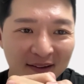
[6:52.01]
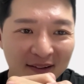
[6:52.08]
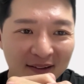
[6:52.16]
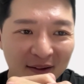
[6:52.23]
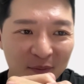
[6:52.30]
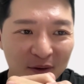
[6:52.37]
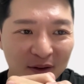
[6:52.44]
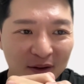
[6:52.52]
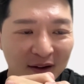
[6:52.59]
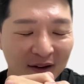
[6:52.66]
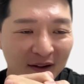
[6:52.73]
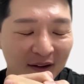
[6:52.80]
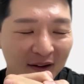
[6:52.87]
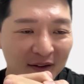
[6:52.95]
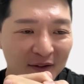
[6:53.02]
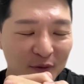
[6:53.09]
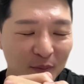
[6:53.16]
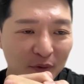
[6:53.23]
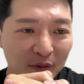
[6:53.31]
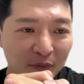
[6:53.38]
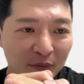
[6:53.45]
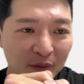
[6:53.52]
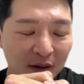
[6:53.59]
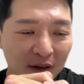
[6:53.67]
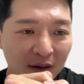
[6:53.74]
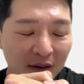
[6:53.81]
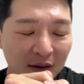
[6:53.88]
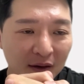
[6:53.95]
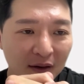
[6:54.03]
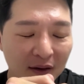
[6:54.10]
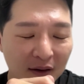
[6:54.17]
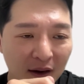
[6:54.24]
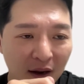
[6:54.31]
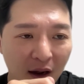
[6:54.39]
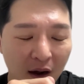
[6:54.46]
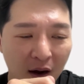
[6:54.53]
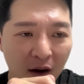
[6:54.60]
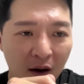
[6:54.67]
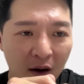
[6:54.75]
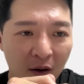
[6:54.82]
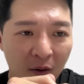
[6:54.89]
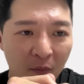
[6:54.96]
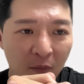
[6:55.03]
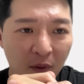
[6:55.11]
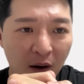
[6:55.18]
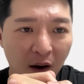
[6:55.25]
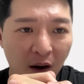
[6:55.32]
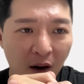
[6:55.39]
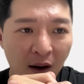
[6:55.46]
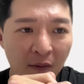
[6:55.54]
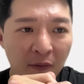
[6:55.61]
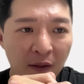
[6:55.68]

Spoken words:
let me answer briefly. I